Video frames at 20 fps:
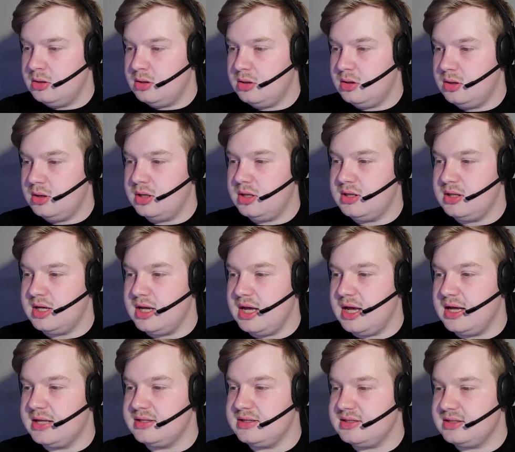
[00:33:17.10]
And in the
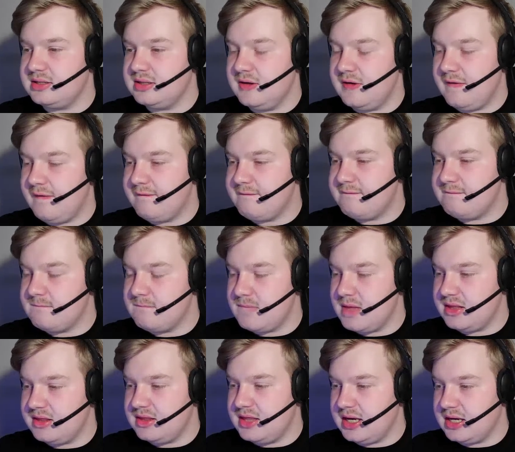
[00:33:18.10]
end, I
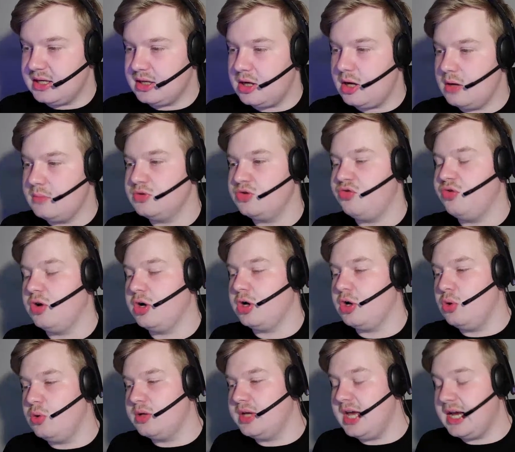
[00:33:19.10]
think it comes for a
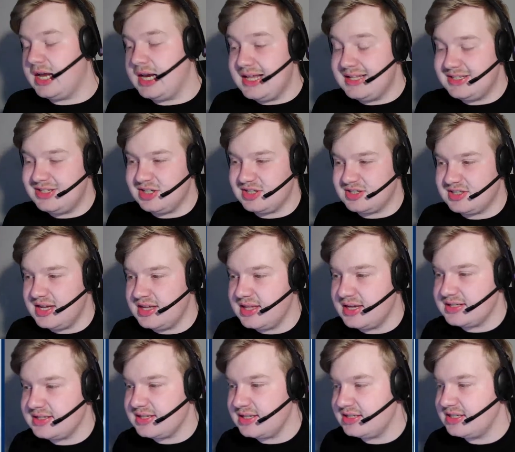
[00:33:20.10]
goal kick. Let's just see
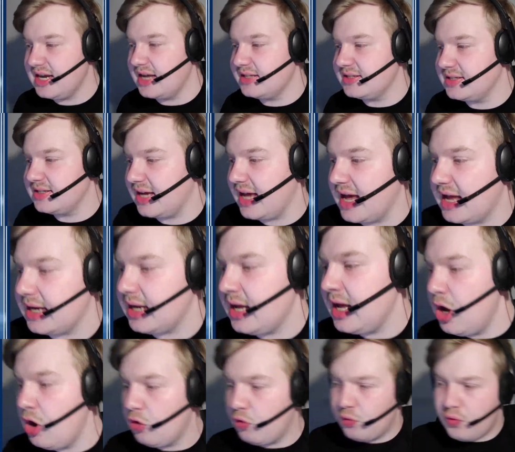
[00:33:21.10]
this a chance again.
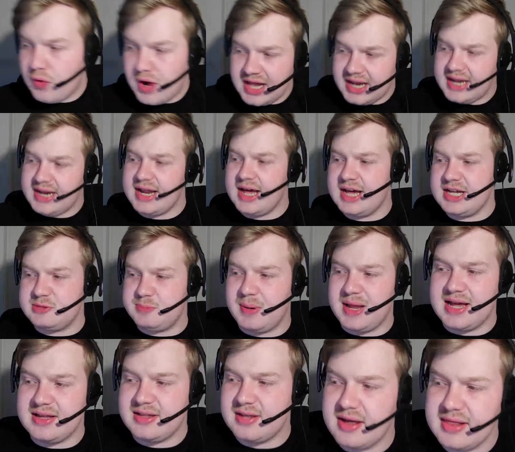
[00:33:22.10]
Really nice
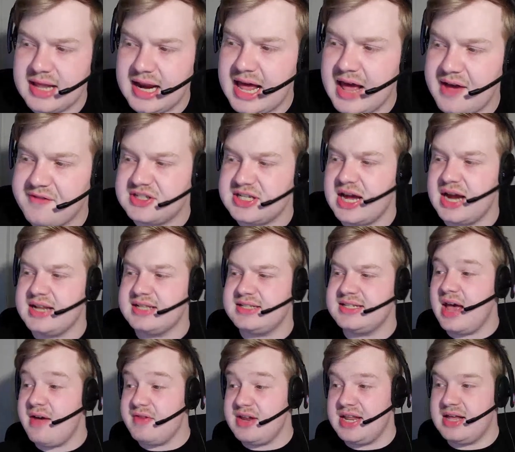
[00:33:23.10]
play down the left side. It's
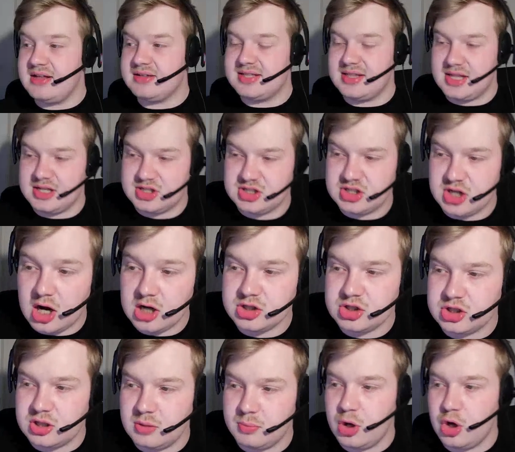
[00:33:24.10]
Evan Nielsen that starts
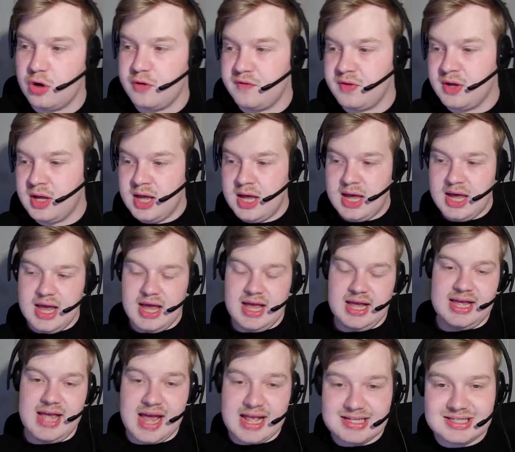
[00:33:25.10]
the move. He
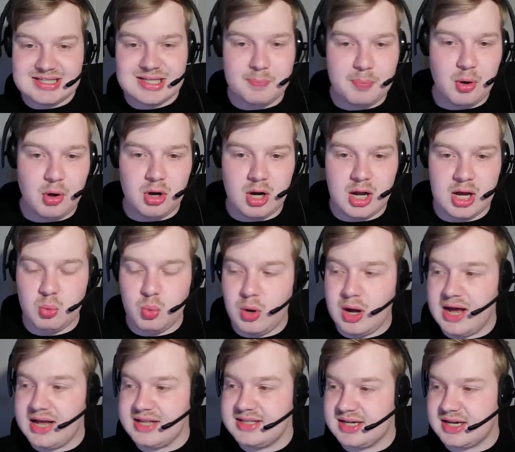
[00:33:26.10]
gets the ball out
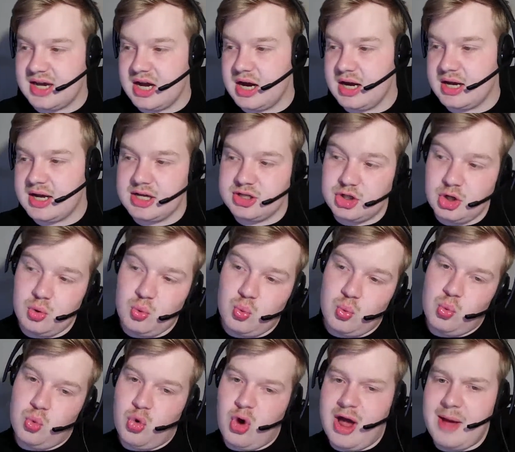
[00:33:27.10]
wide to Kerkez, who
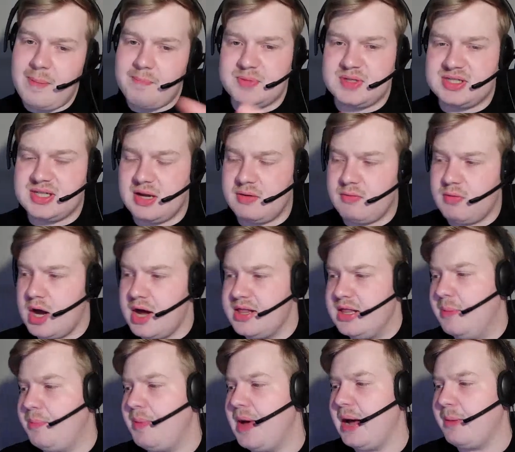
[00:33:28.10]
whips it round the
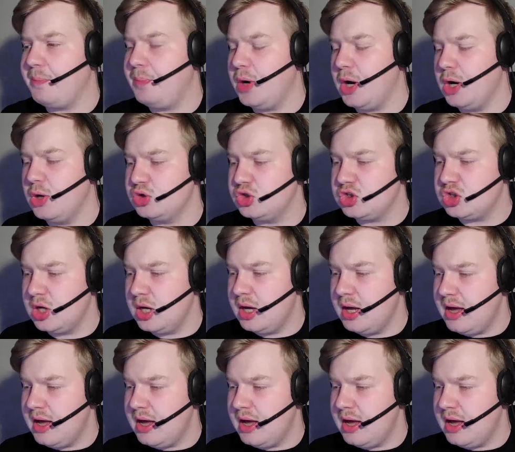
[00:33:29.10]
back post.